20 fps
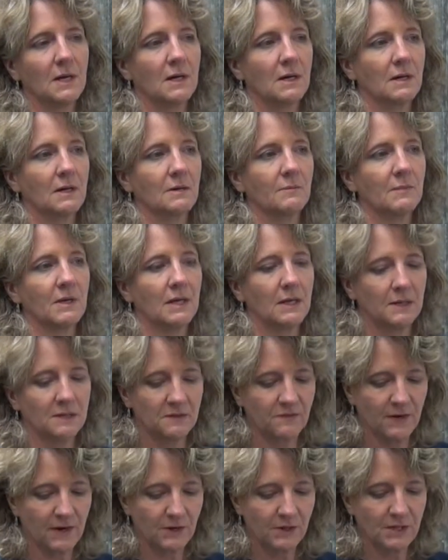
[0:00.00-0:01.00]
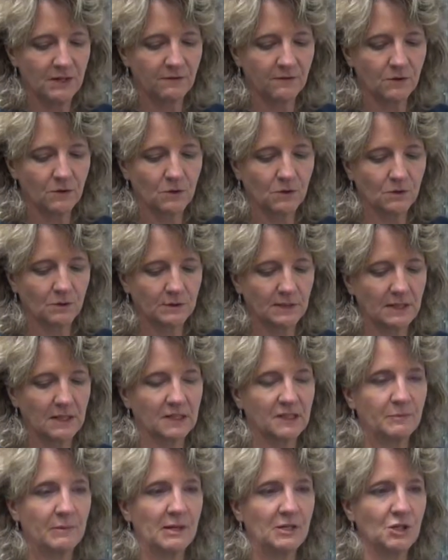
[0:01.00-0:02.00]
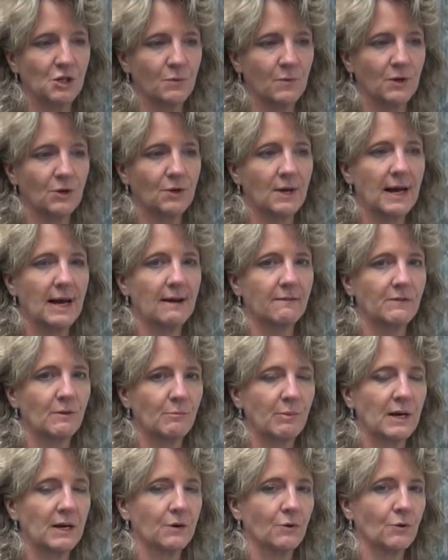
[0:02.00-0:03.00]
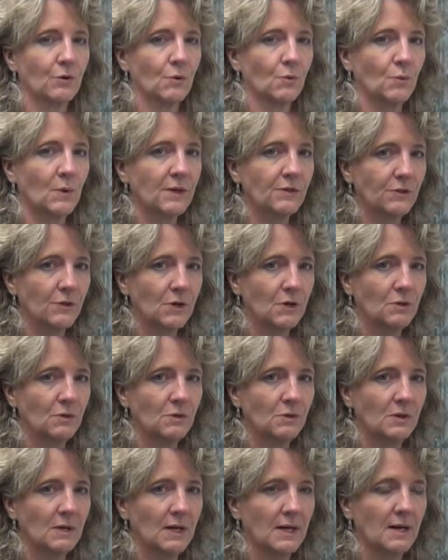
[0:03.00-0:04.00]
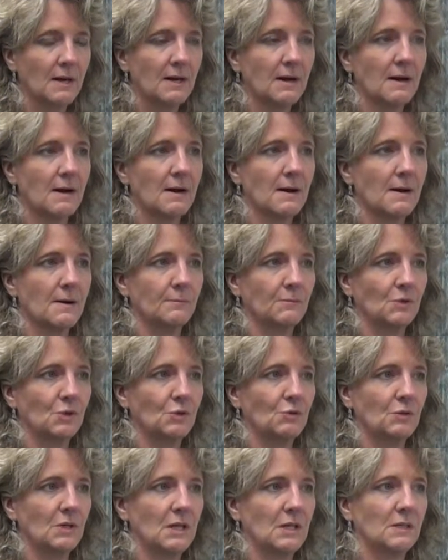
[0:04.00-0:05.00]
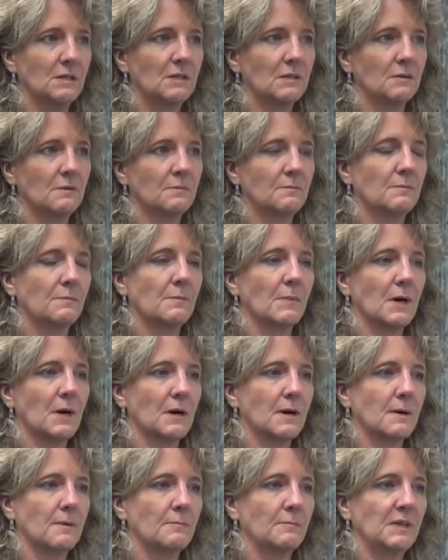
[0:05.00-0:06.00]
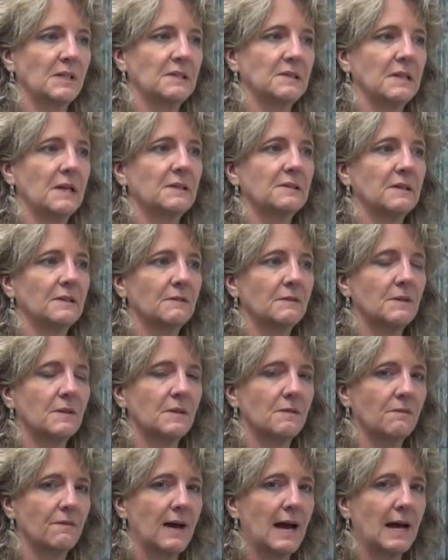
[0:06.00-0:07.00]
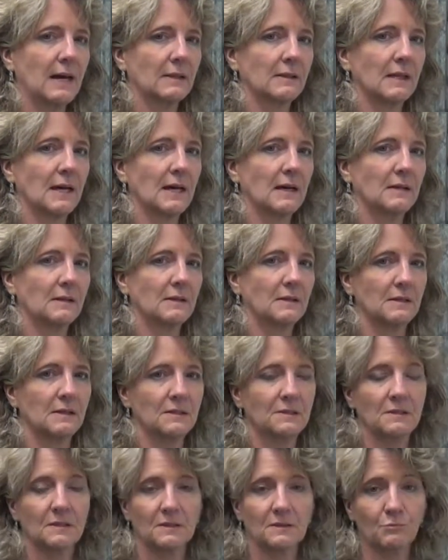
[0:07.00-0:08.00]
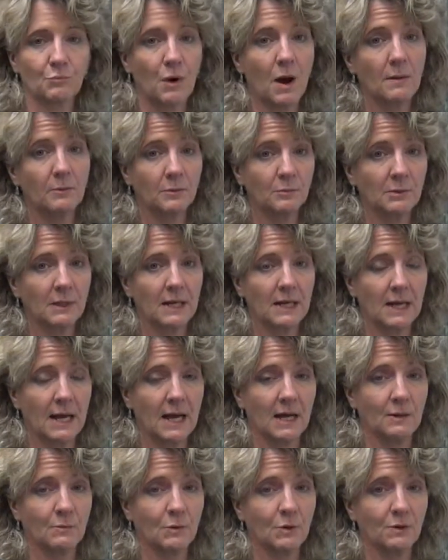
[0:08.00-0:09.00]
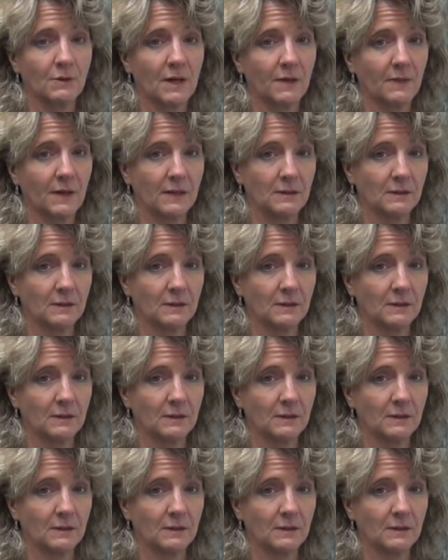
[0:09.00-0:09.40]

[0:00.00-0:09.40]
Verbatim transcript: Um, it's very difficult, and especially when you have the pet owner with you, um, you need to um, be sensitive to the fact that this is probably an animal that they